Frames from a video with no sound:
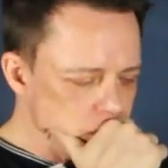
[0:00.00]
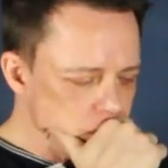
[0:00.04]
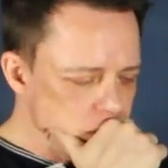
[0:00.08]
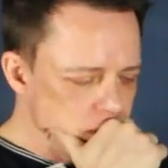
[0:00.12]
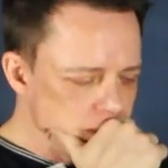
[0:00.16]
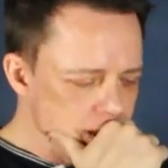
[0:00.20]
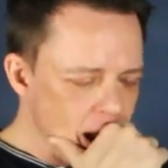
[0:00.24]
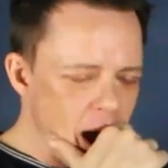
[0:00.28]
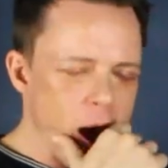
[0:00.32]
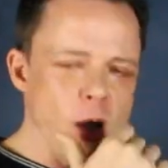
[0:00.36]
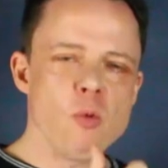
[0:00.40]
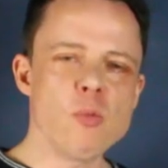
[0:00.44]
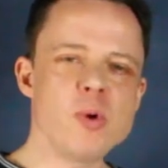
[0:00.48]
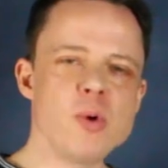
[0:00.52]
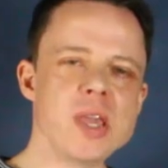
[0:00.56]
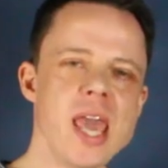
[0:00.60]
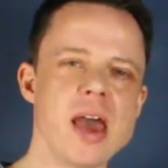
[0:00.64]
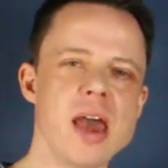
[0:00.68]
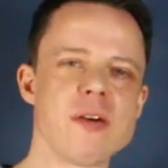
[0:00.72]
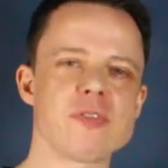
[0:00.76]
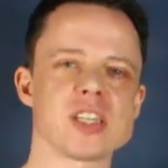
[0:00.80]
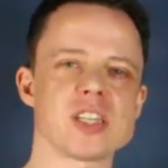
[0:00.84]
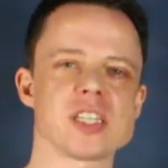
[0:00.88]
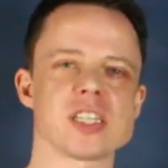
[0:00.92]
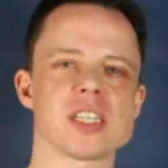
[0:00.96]
now we
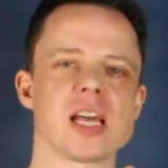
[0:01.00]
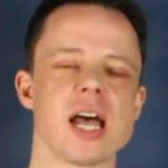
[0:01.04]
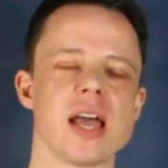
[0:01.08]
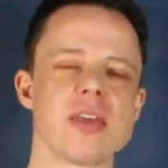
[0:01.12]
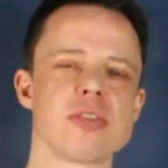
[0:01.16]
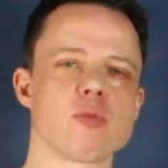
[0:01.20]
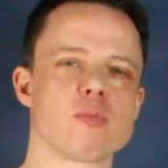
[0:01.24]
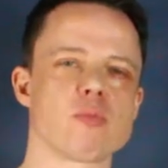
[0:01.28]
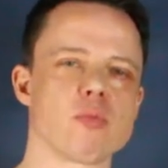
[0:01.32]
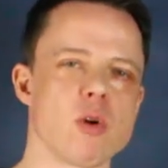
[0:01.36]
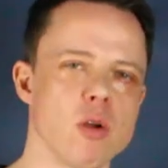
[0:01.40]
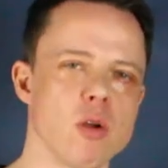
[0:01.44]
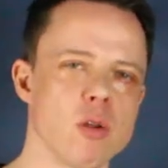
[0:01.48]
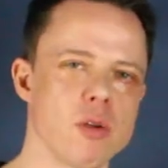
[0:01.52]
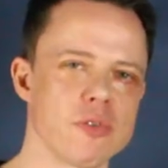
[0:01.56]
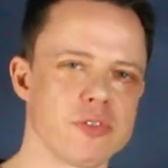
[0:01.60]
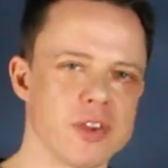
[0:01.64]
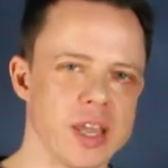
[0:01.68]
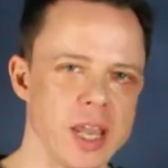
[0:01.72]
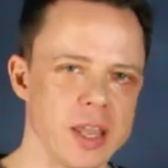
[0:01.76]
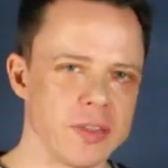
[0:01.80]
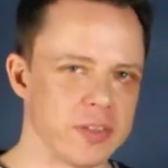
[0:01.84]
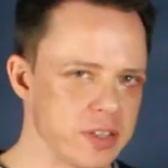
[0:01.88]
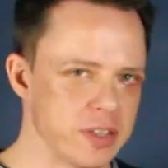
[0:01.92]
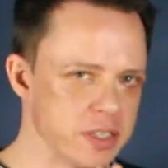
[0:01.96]
have assigned the role of
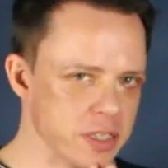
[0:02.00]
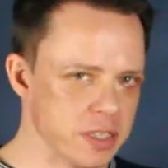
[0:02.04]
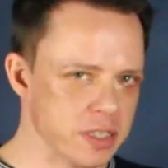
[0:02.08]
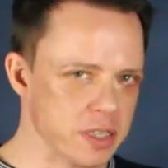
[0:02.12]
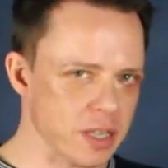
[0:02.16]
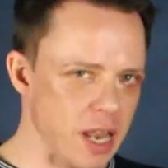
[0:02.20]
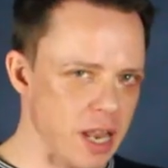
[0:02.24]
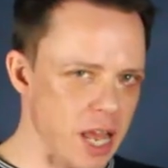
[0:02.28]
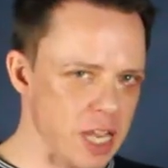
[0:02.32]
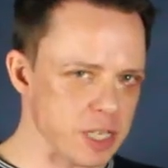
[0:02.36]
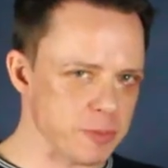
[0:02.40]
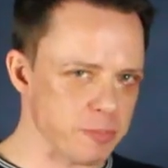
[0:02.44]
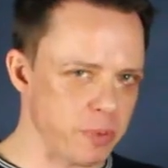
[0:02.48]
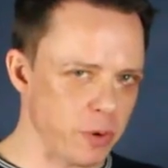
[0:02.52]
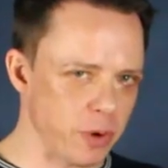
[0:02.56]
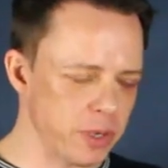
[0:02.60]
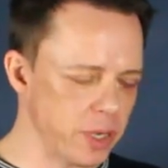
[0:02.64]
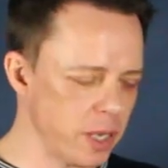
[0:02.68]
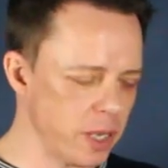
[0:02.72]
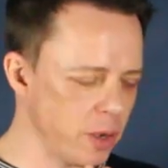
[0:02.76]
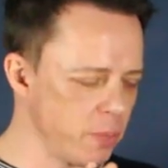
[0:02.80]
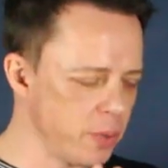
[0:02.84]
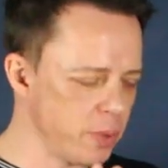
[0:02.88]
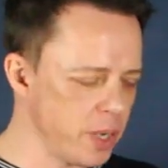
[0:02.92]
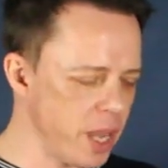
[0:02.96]
king. This is the last point
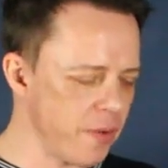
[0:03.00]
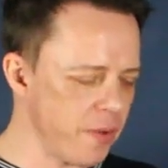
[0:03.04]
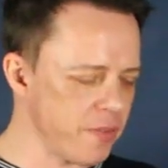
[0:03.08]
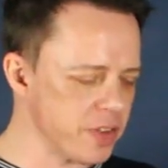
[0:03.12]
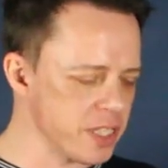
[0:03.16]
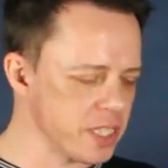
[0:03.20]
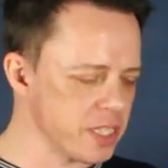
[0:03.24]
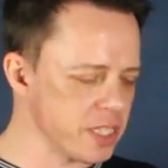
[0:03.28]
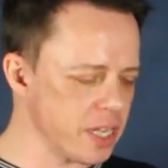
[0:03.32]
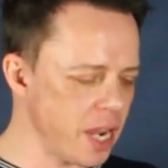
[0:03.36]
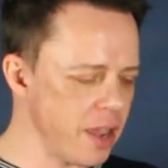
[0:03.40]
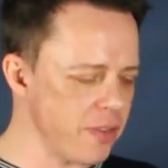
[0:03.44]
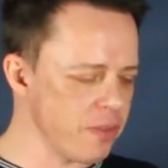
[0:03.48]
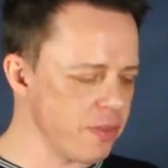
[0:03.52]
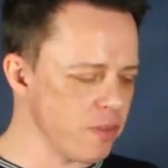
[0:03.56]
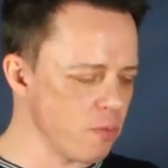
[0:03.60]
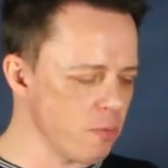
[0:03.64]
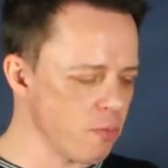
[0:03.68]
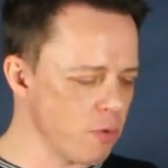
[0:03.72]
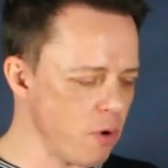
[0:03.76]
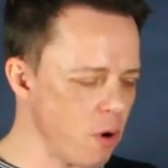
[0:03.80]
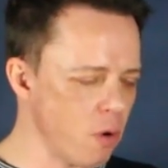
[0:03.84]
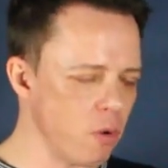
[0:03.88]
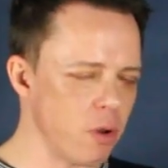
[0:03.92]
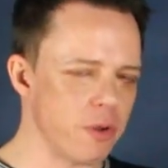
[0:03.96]
here. We have assigned the
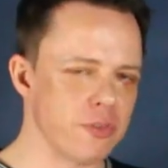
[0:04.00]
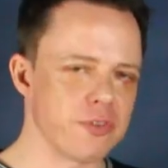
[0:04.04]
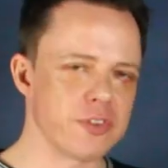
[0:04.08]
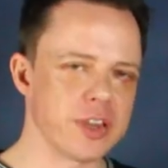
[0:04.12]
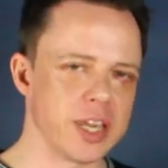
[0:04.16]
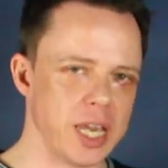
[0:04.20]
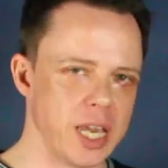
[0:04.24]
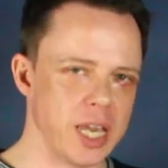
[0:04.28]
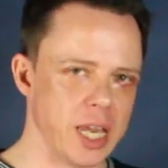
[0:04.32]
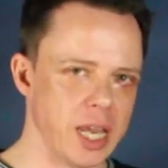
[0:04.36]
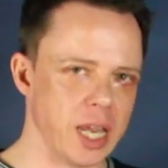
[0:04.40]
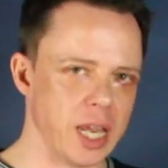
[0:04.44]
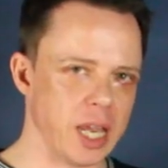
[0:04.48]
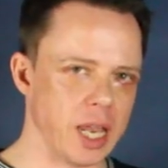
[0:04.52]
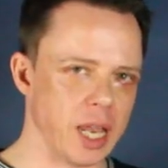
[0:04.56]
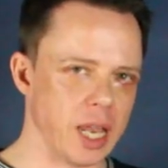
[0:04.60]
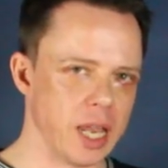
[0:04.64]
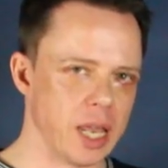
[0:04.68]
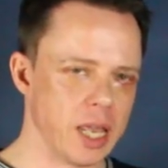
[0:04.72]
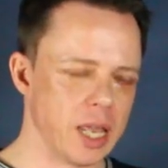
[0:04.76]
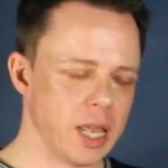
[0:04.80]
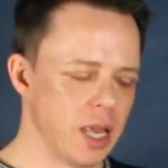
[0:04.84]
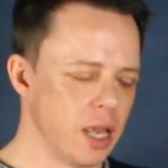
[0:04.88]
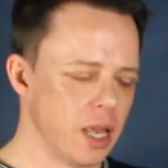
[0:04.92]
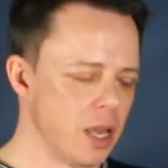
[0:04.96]
role of king
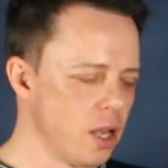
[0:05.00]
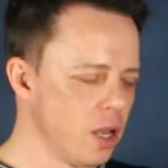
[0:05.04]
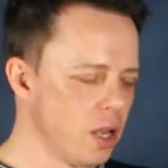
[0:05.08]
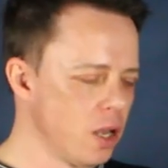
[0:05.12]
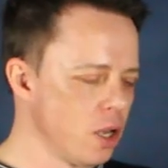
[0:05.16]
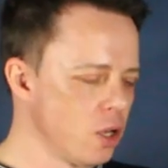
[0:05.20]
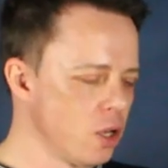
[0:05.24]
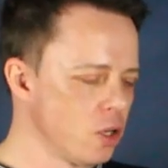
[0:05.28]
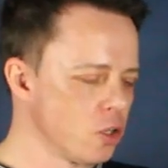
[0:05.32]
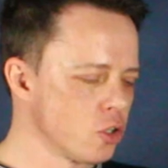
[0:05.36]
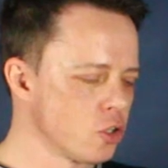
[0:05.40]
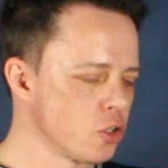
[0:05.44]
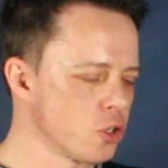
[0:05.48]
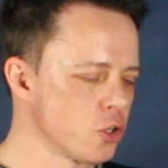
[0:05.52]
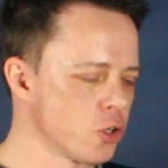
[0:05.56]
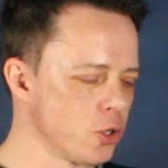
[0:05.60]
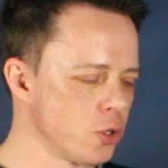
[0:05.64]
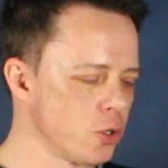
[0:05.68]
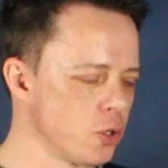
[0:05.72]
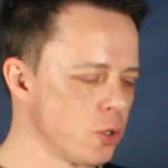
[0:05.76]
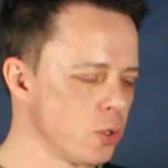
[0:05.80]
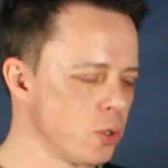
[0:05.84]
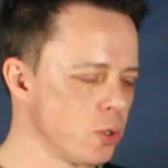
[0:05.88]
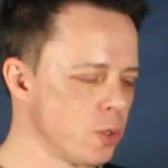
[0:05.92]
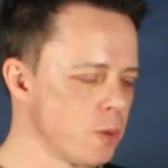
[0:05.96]

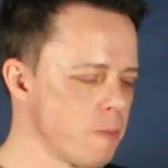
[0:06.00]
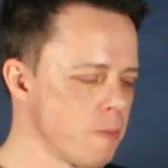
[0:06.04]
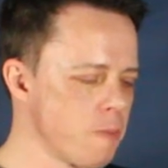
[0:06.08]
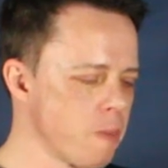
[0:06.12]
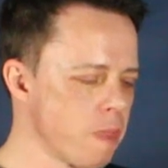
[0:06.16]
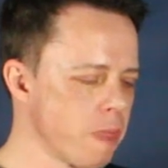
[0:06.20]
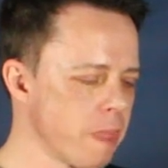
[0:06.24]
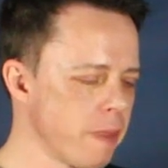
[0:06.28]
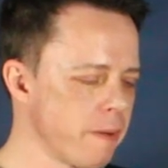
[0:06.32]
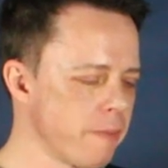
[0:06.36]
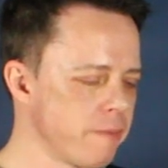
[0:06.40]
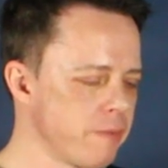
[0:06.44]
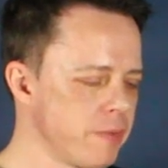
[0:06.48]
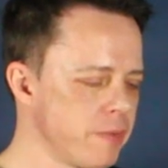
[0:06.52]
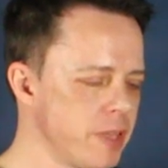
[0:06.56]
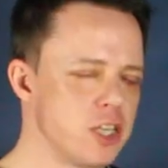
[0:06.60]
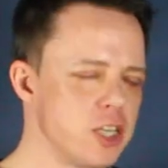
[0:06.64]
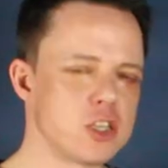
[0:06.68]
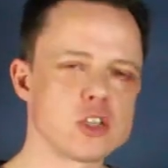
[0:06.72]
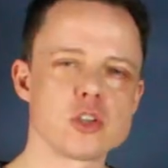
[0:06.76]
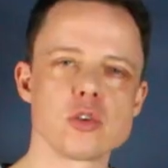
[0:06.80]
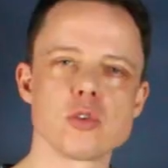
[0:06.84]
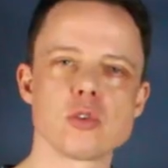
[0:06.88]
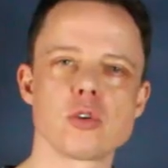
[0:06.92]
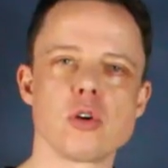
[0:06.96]
to these
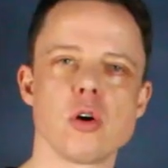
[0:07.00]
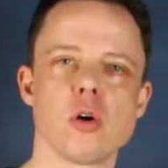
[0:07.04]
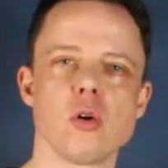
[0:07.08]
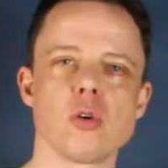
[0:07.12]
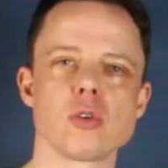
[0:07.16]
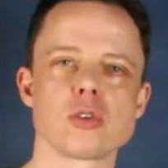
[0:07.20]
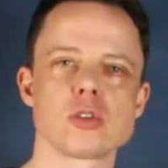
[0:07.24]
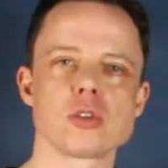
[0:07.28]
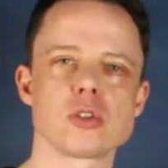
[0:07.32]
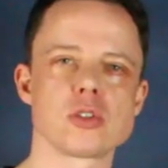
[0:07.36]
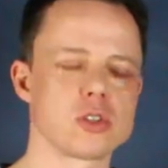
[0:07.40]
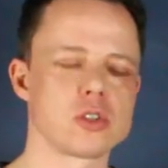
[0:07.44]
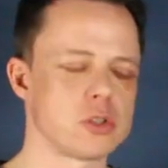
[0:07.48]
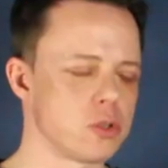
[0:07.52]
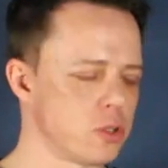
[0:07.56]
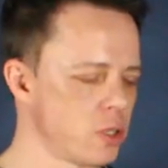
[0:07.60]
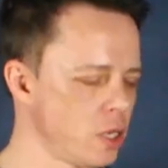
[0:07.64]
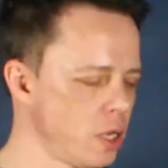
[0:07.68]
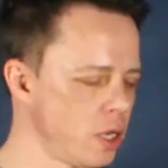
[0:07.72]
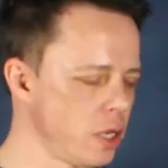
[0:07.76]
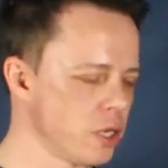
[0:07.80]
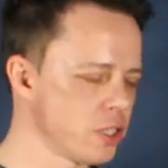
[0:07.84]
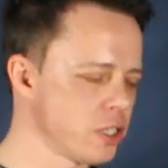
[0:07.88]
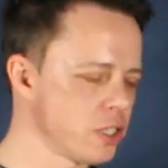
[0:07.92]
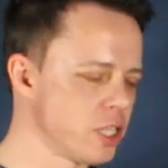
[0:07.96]
two chords, to
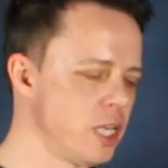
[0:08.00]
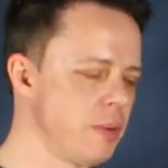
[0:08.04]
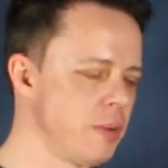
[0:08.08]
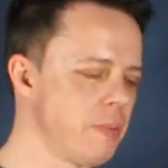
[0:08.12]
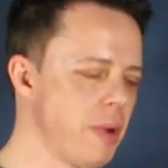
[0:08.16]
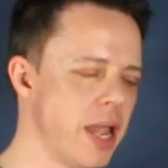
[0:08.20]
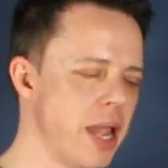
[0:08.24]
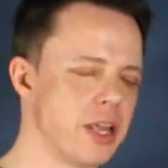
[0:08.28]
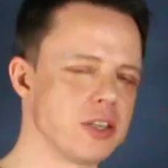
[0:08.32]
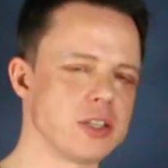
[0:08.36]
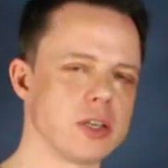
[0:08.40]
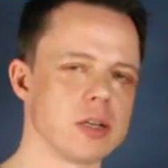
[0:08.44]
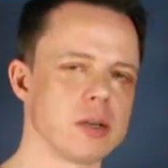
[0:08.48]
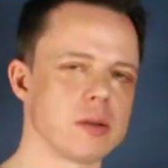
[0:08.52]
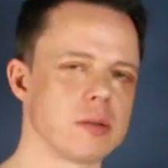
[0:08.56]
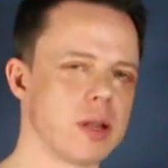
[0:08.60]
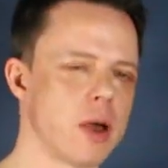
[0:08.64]
the C major.